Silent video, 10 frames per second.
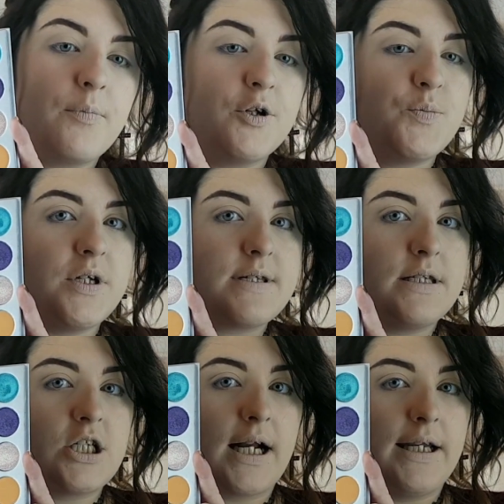I'm going to be using
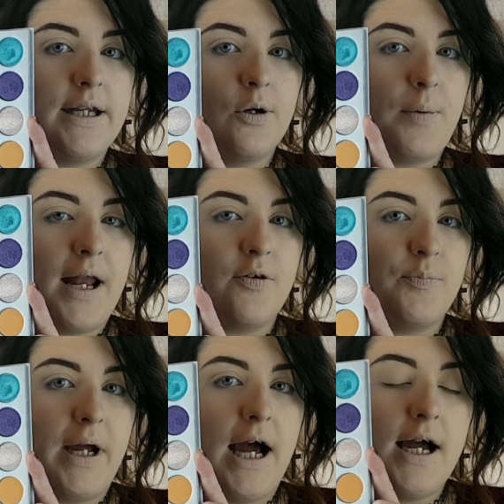the Jaclyn Hill palette
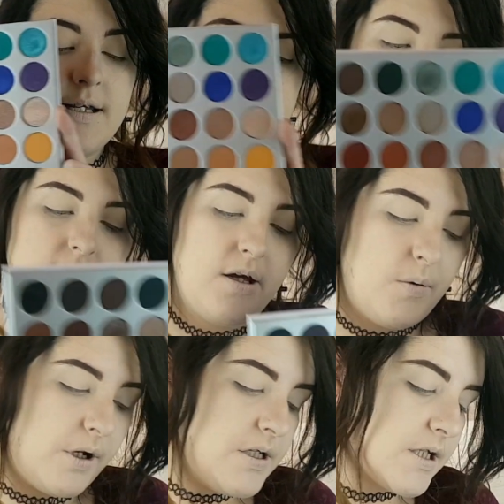for my eyes.
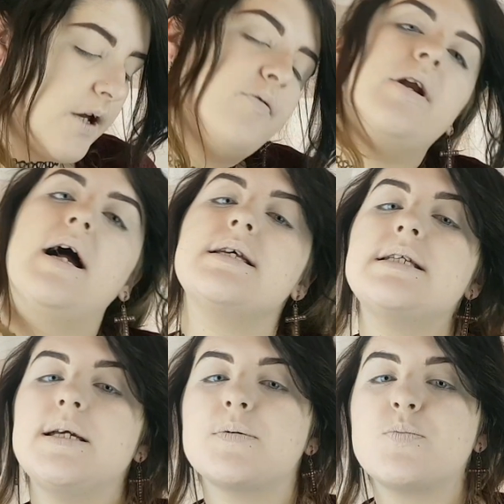I'm going to go for a nice
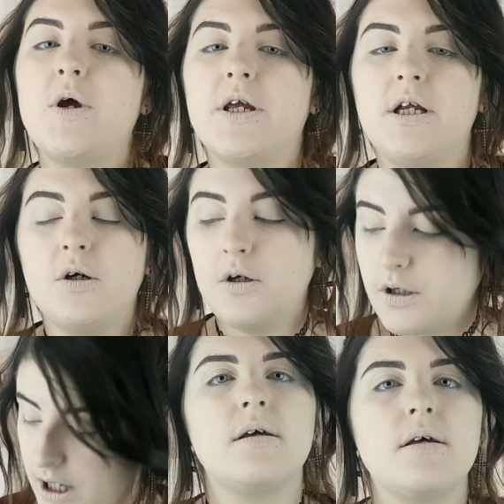deep smoky
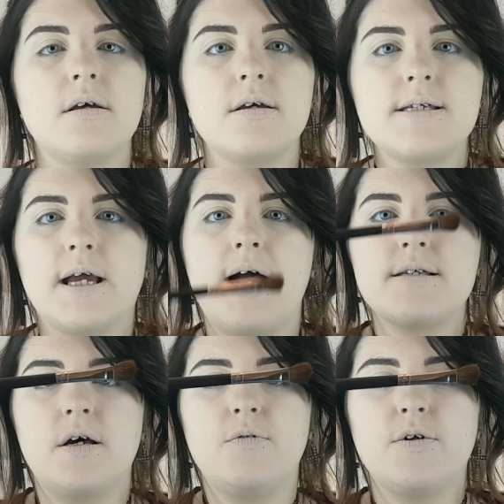look. So
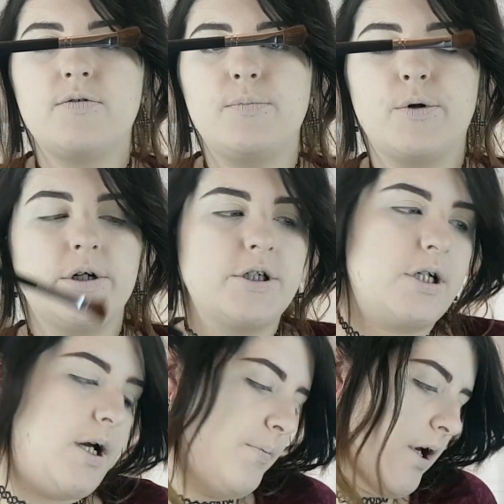guys, on a fluffy brush
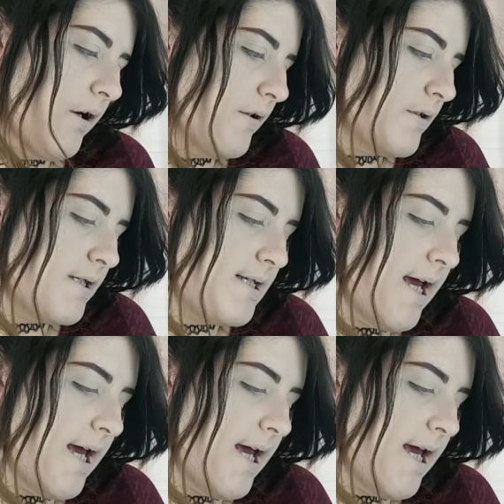I'm going to